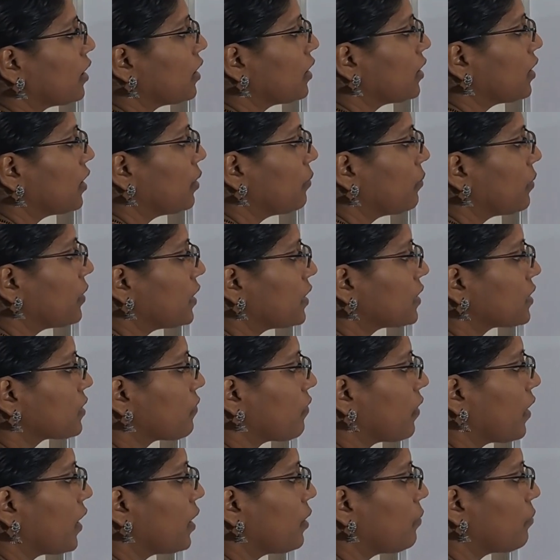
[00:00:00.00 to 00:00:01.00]
Here B
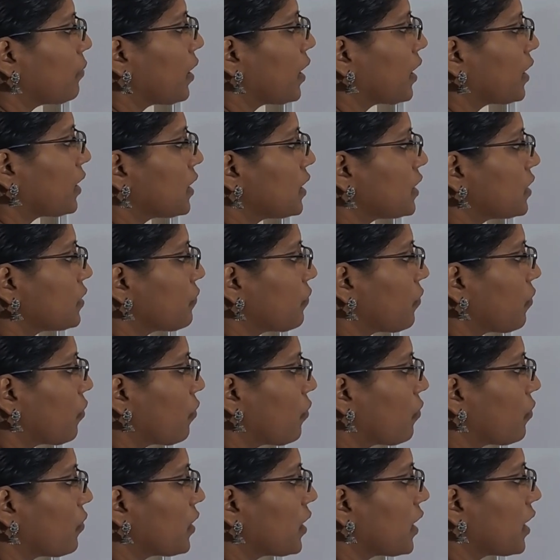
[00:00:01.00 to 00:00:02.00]
square minus
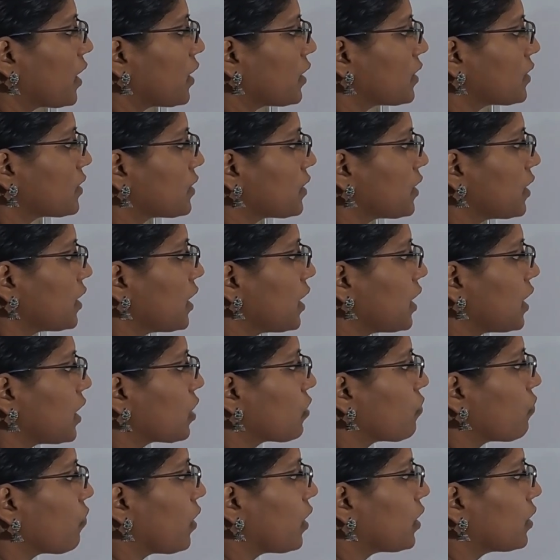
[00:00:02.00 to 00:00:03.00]
4AC
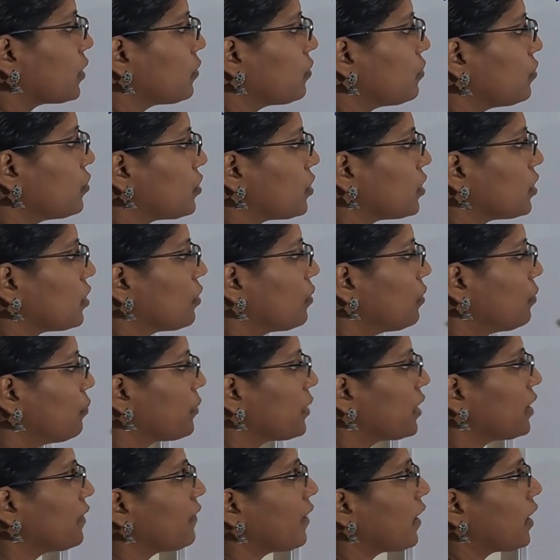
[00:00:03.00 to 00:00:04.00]
equal to 0.
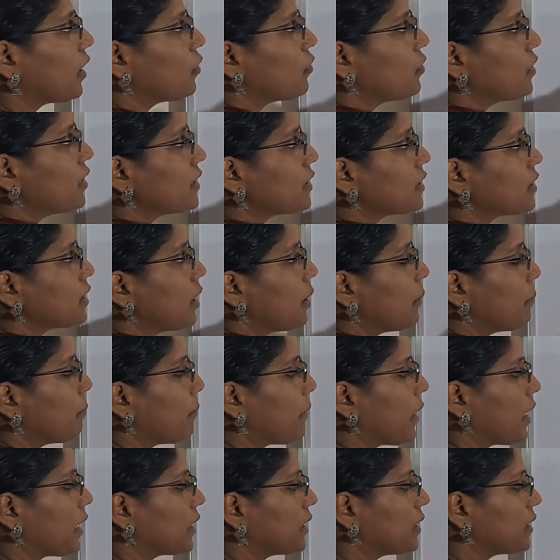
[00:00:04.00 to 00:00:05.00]
B value is
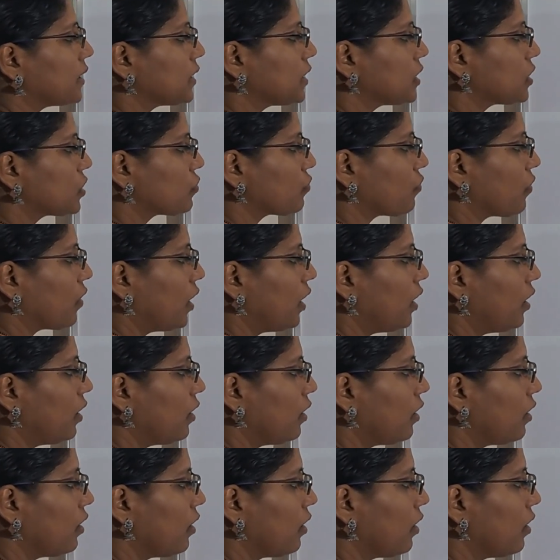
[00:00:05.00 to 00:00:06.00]
minus 12
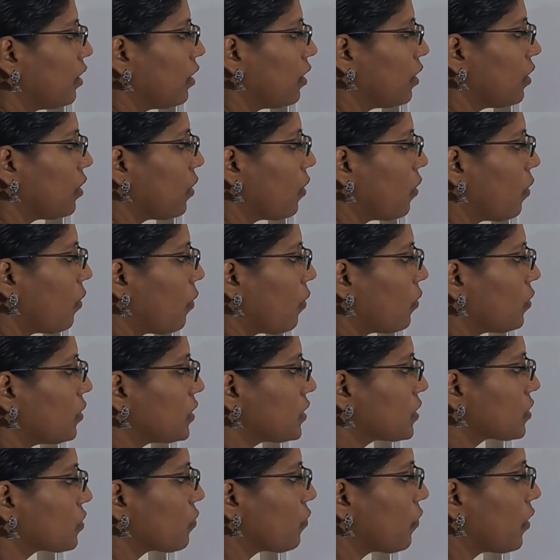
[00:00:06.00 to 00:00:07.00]
whole
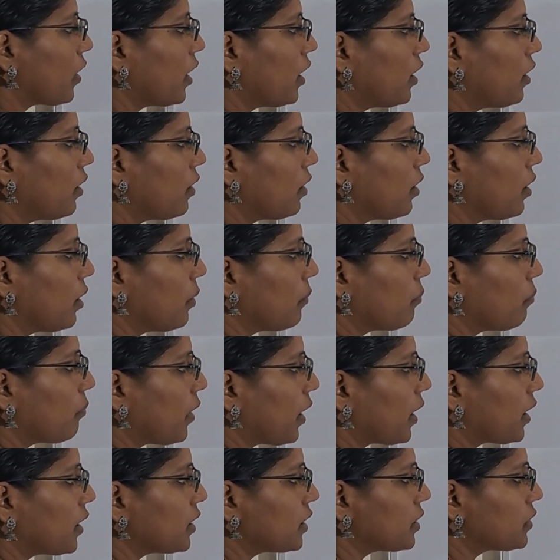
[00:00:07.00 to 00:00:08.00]
square
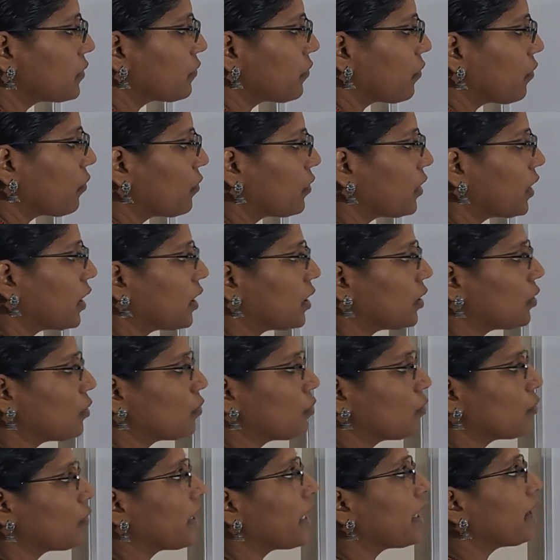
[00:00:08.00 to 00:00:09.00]
minus 4
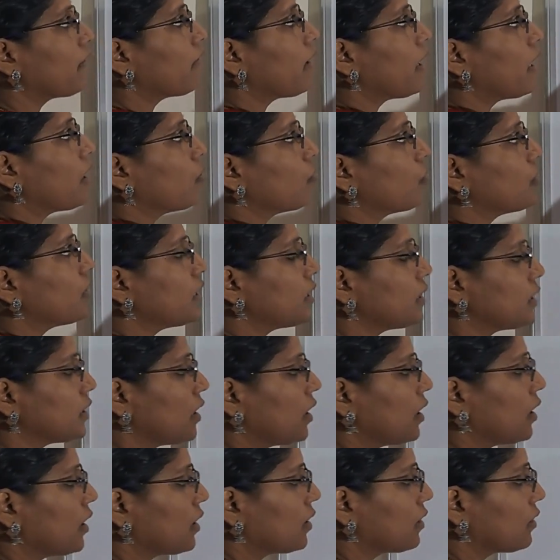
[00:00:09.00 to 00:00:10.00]
into A value is
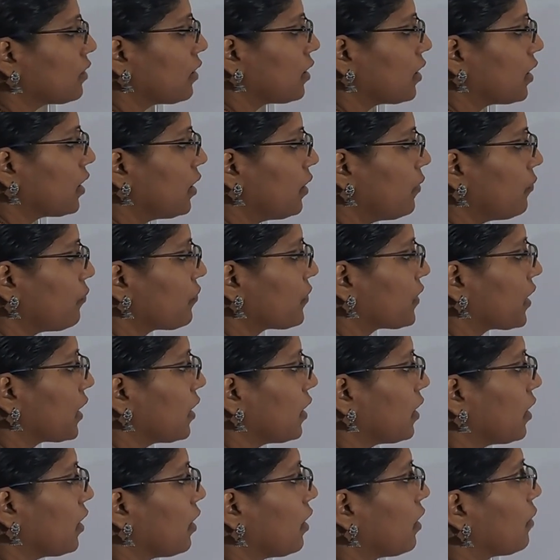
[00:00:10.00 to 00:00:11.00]
3.
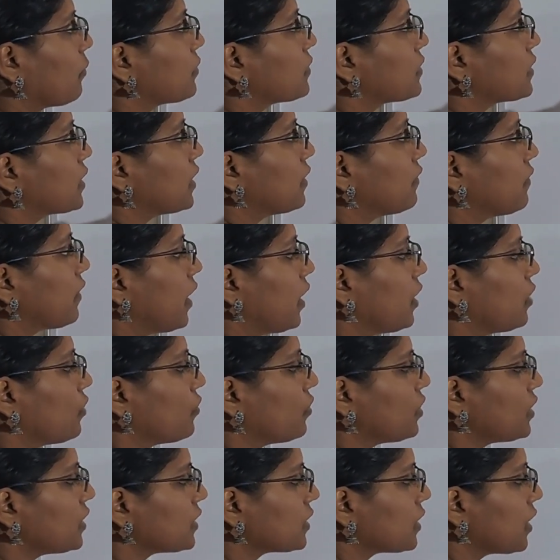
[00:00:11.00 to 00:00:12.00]
C
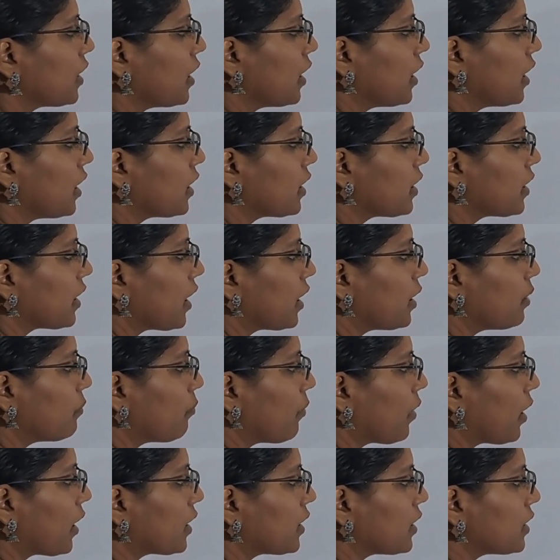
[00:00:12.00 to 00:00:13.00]
value is n
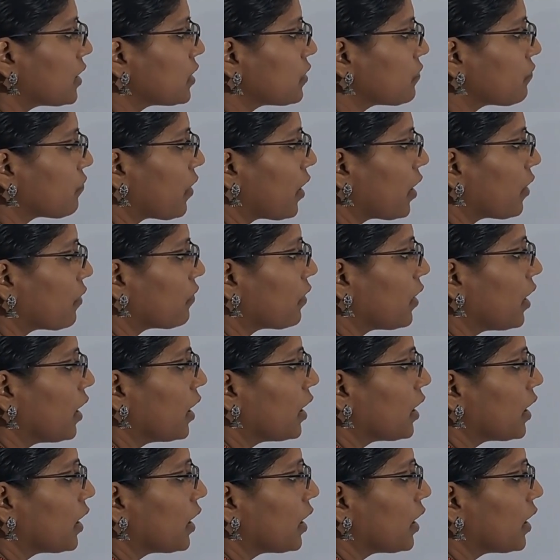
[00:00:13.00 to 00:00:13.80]
minus 5